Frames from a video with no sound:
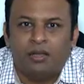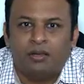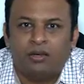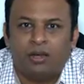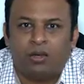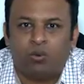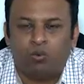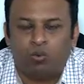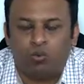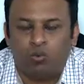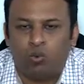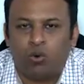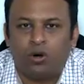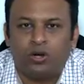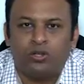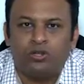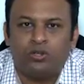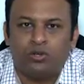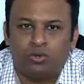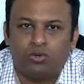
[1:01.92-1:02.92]
Now, what
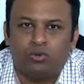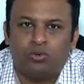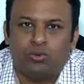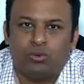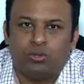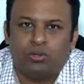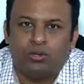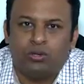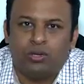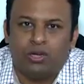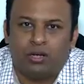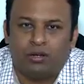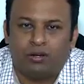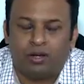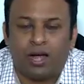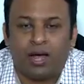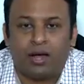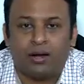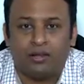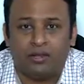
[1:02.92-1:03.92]
is the truth? Uh,
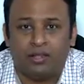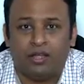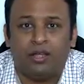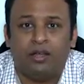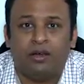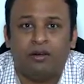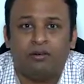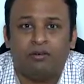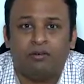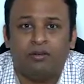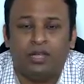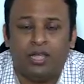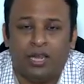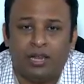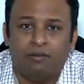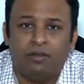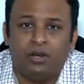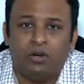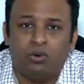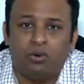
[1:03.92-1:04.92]
are there
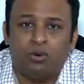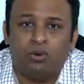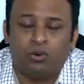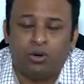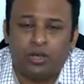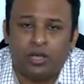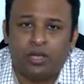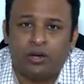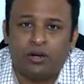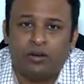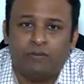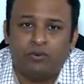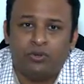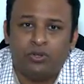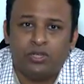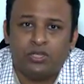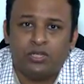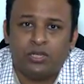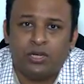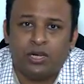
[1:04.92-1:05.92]
11 crore Rohingya
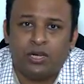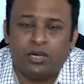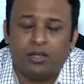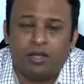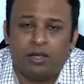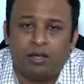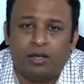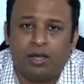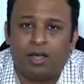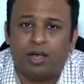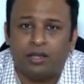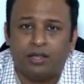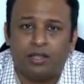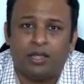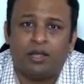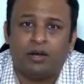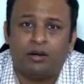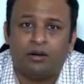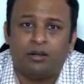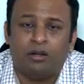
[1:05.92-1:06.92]
refugees in India? Are
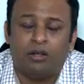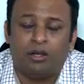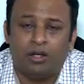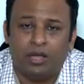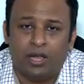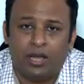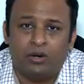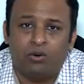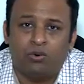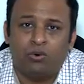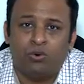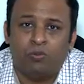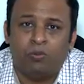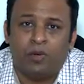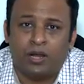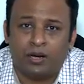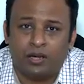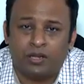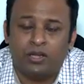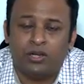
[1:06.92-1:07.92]
there 8 crore
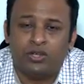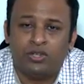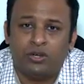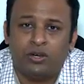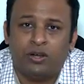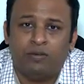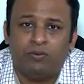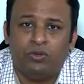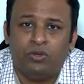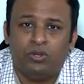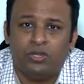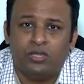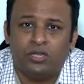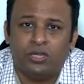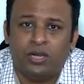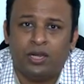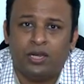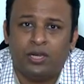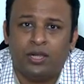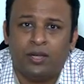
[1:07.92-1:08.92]
Bangladeshi refugees
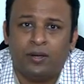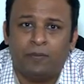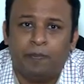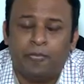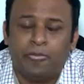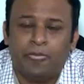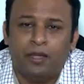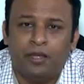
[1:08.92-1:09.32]
in India?